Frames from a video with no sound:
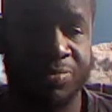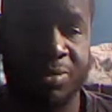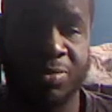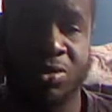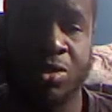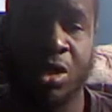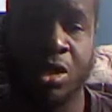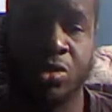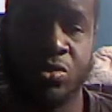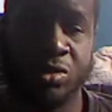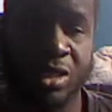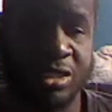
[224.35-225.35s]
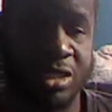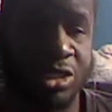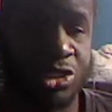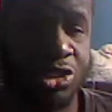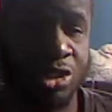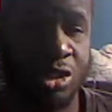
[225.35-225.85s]
People do things they
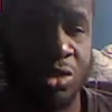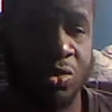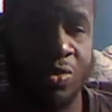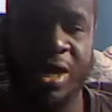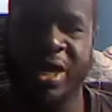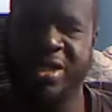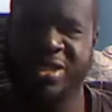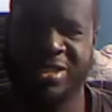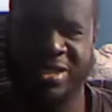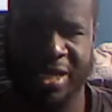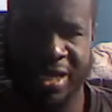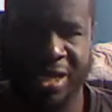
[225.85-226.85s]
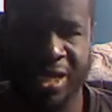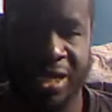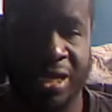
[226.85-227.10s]
shouldn't do. I understand that.